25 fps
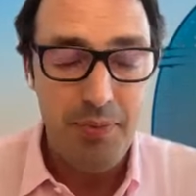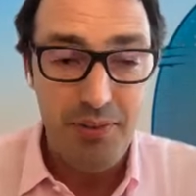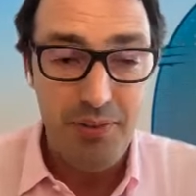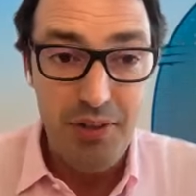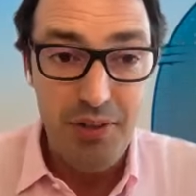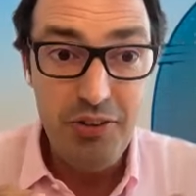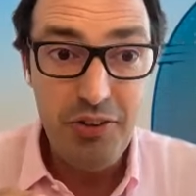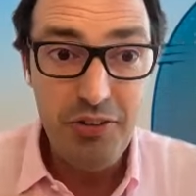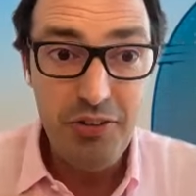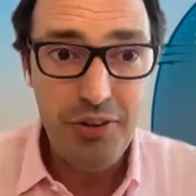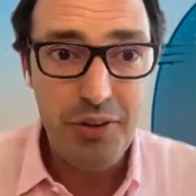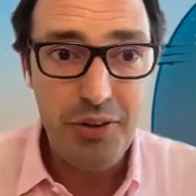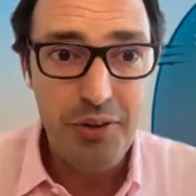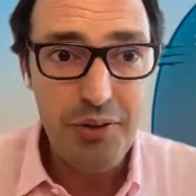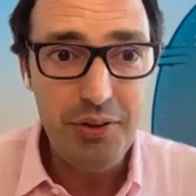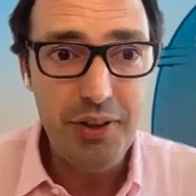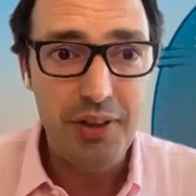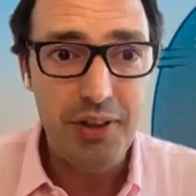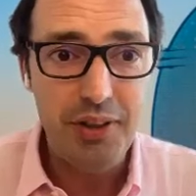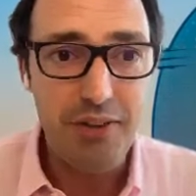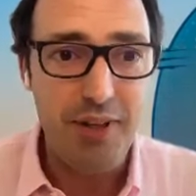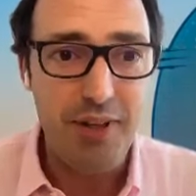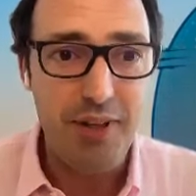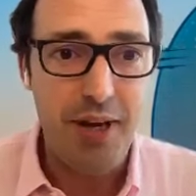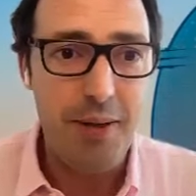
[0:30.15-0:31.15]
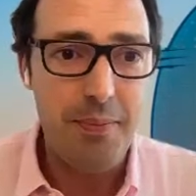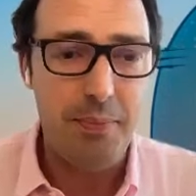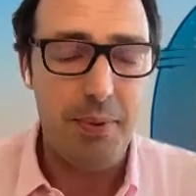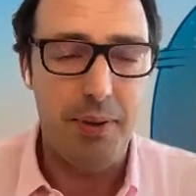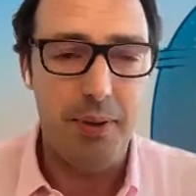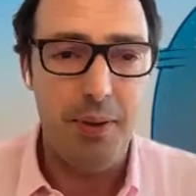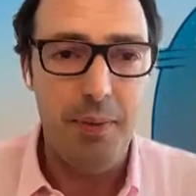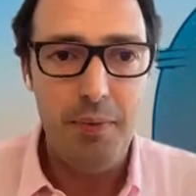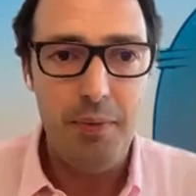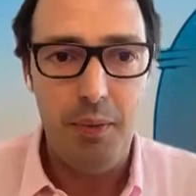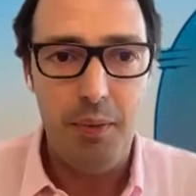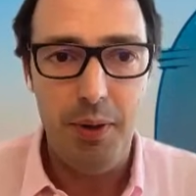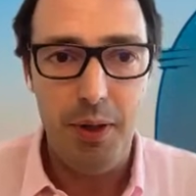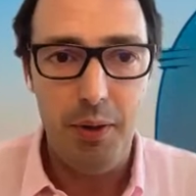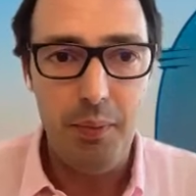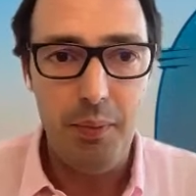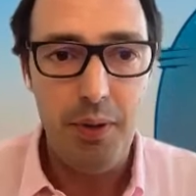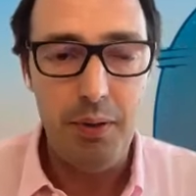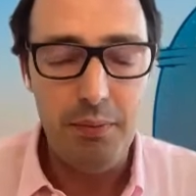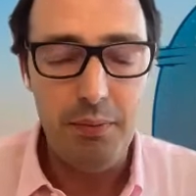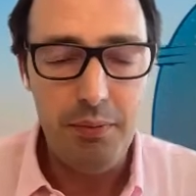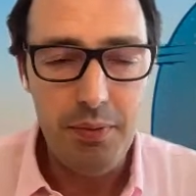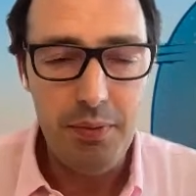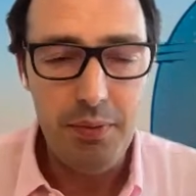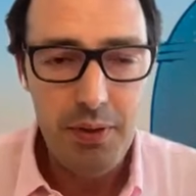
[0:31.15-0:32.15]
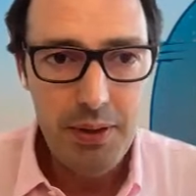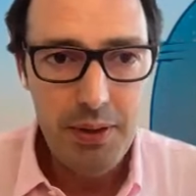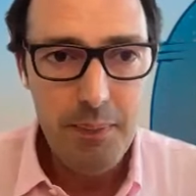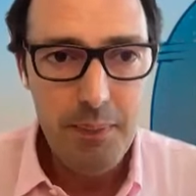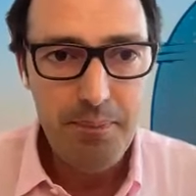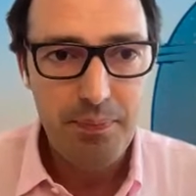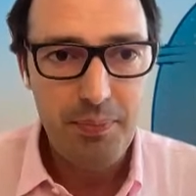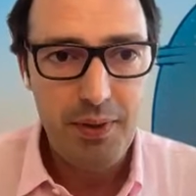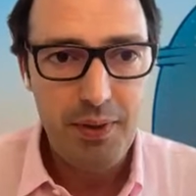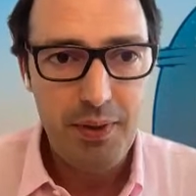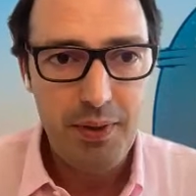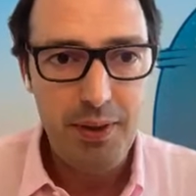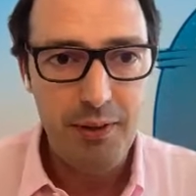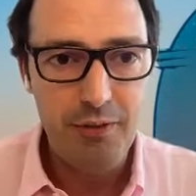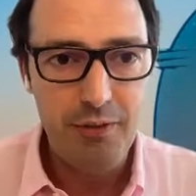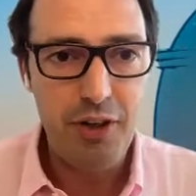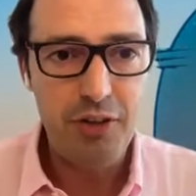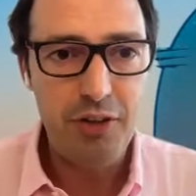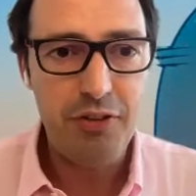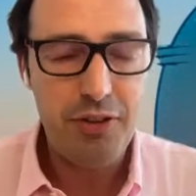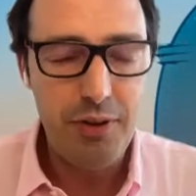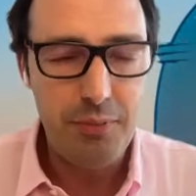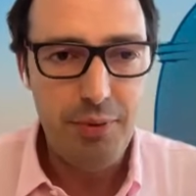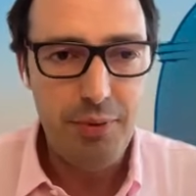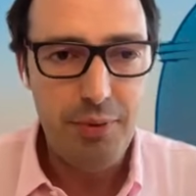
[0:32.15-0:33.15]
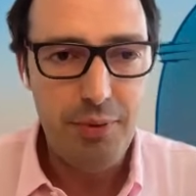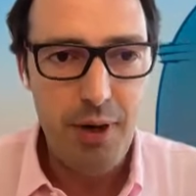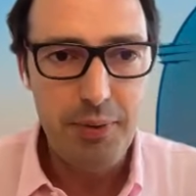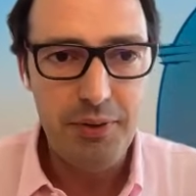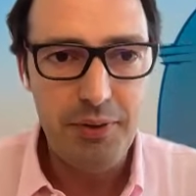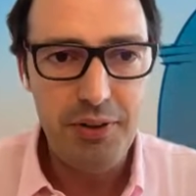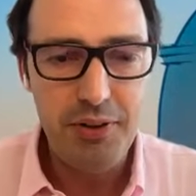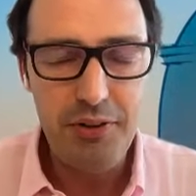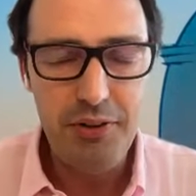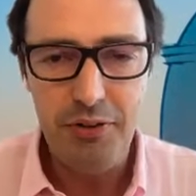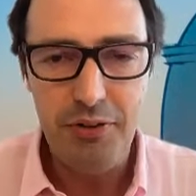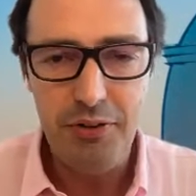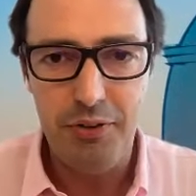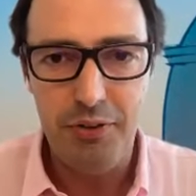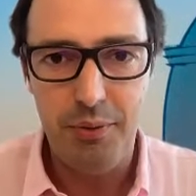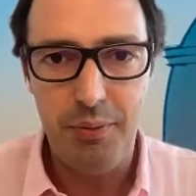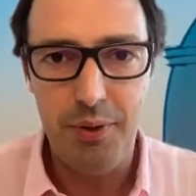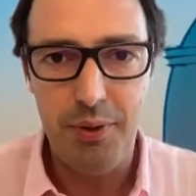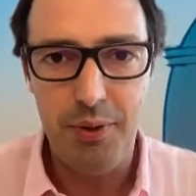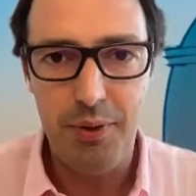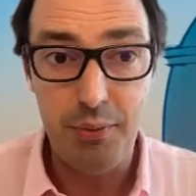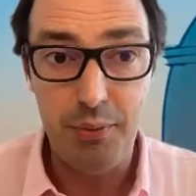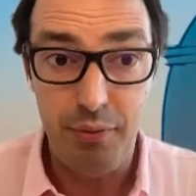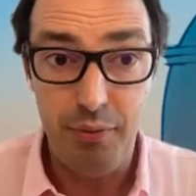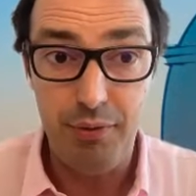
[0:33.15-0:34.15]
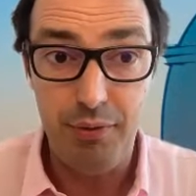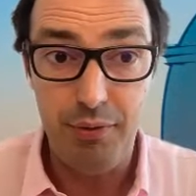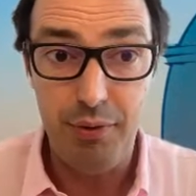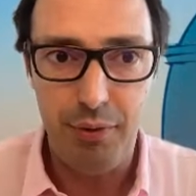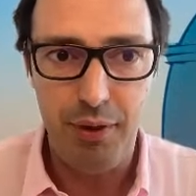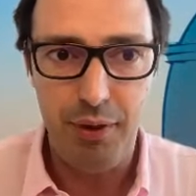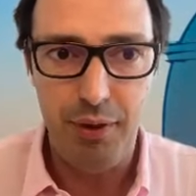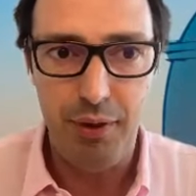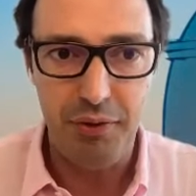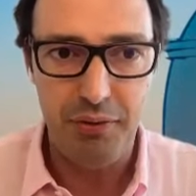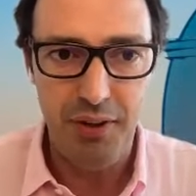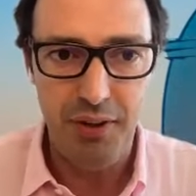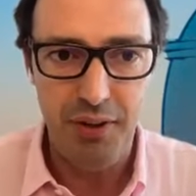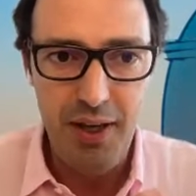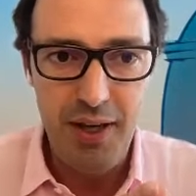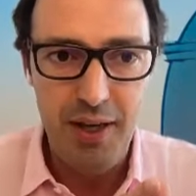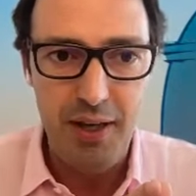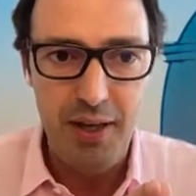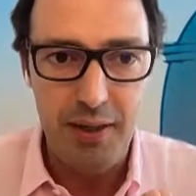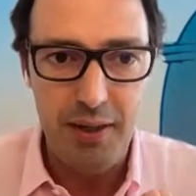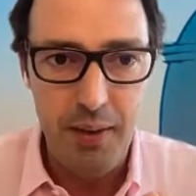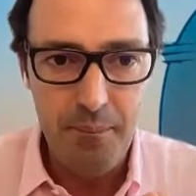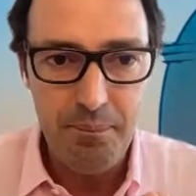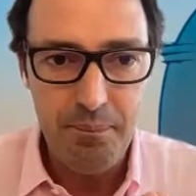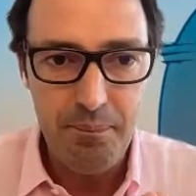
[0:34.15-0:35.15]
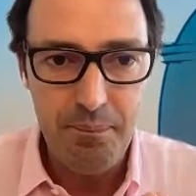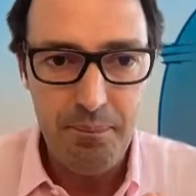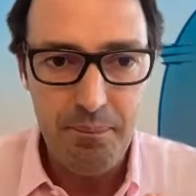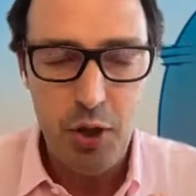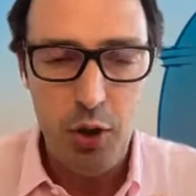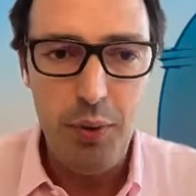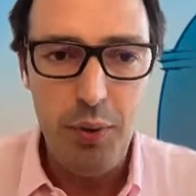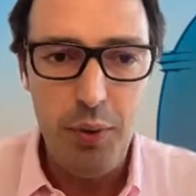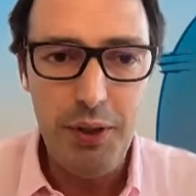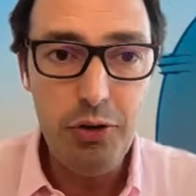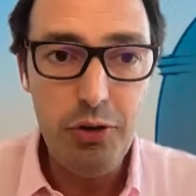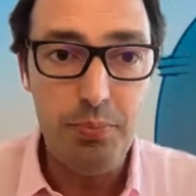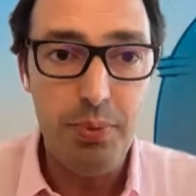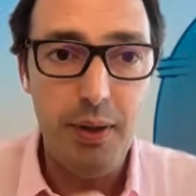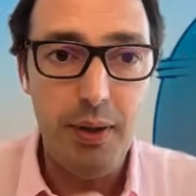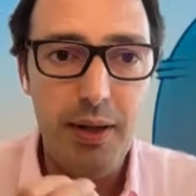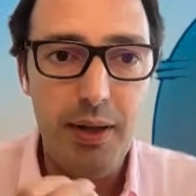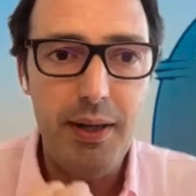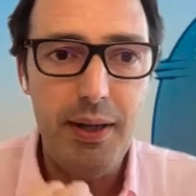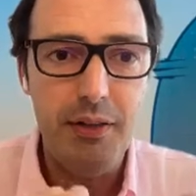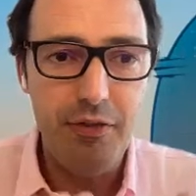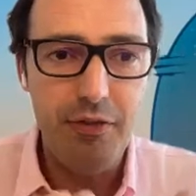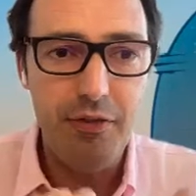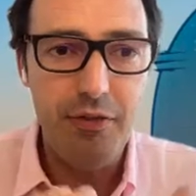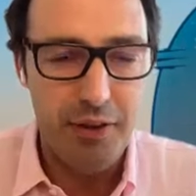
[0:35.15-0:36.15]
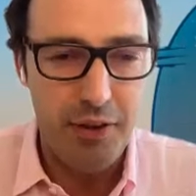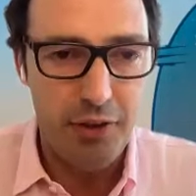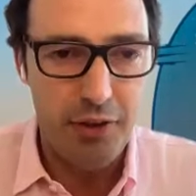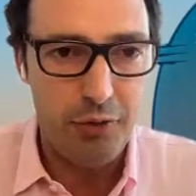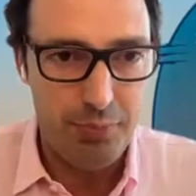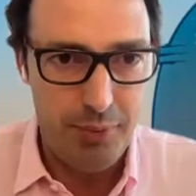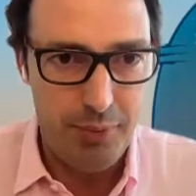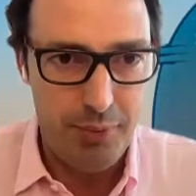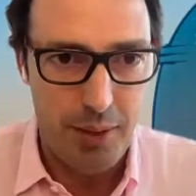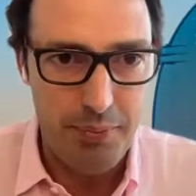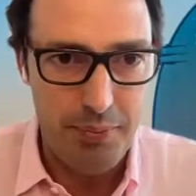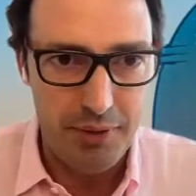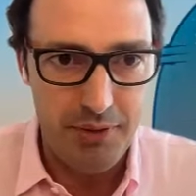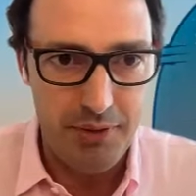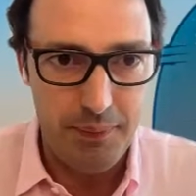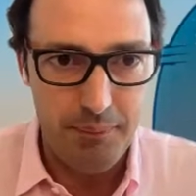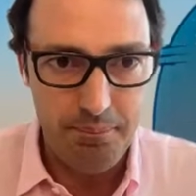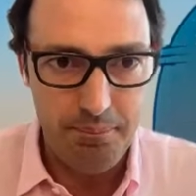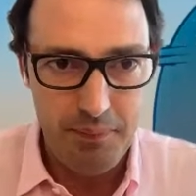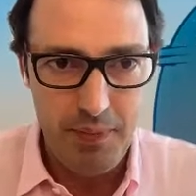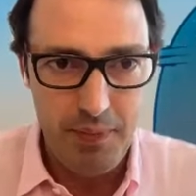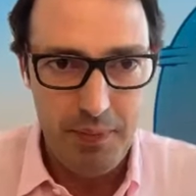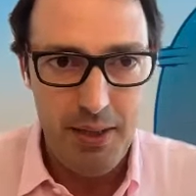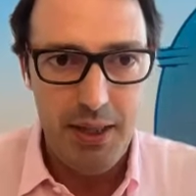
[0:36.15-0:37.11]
This is a good example. When we invest in properties, we do a few things. A, we need to believe in this property.